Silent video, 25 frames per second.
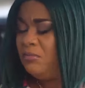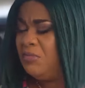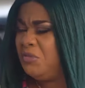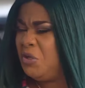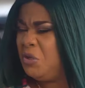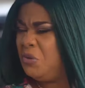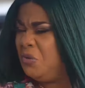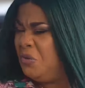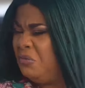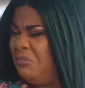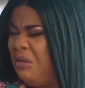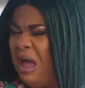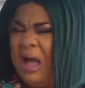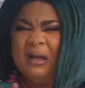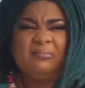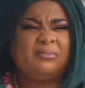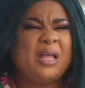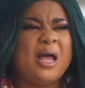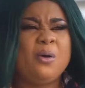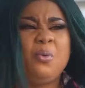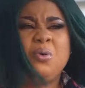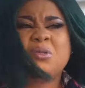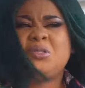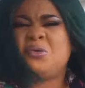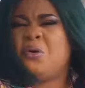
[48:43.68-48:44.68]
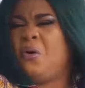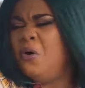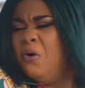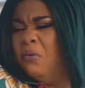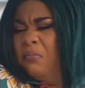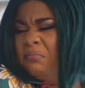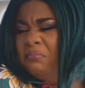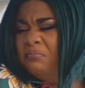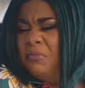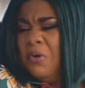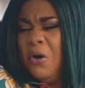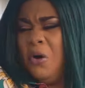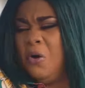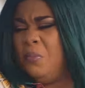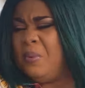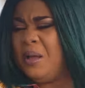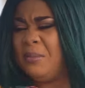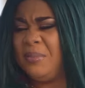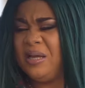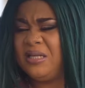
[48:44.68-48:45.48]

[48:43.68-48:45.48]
you know, I was home all by